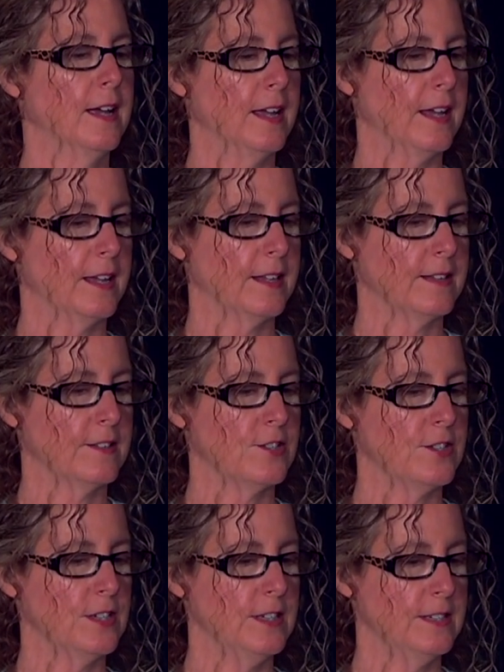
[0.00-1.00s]
And
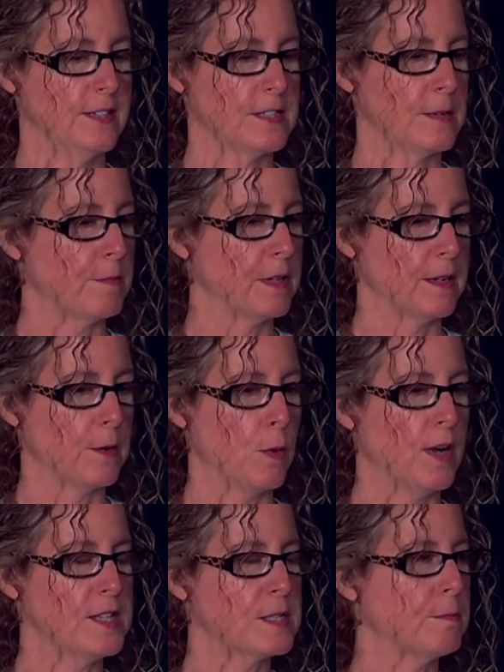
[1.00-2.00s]
she did something
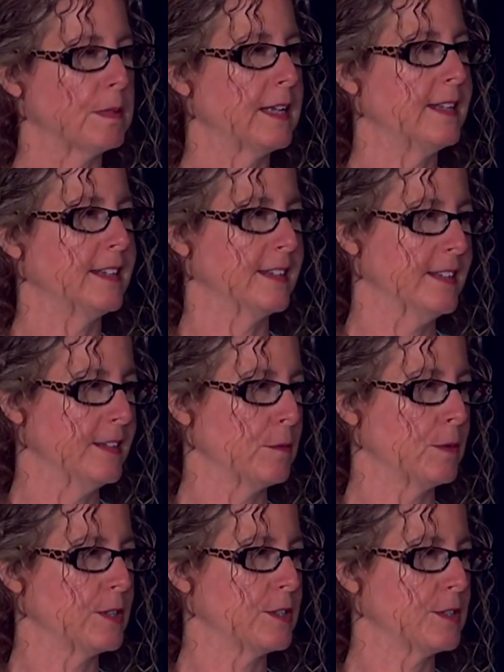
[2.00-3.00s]
quite splendid,
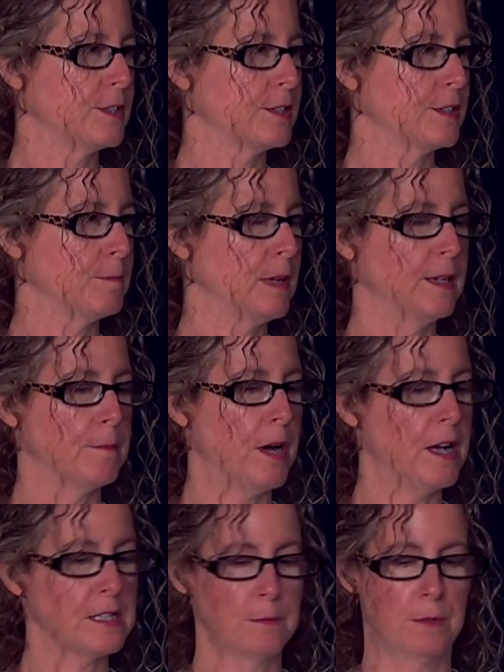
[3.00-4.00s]
which made it
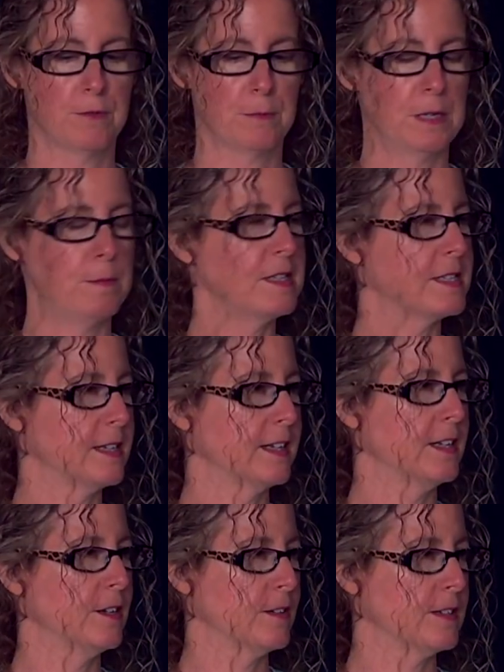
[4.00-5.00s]
possible for me to be sitting
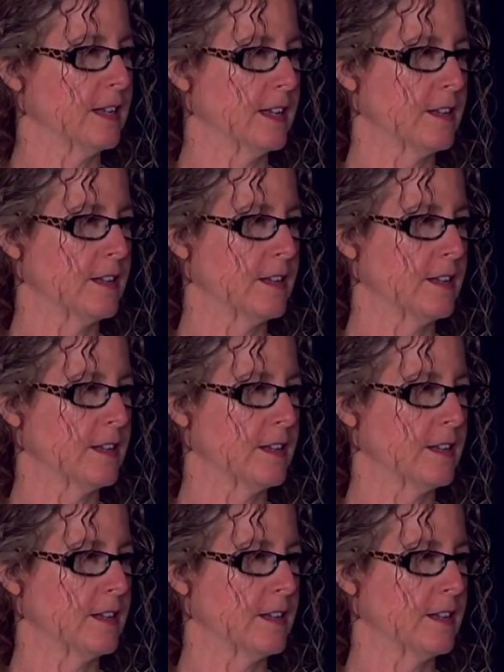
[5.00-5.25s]
here today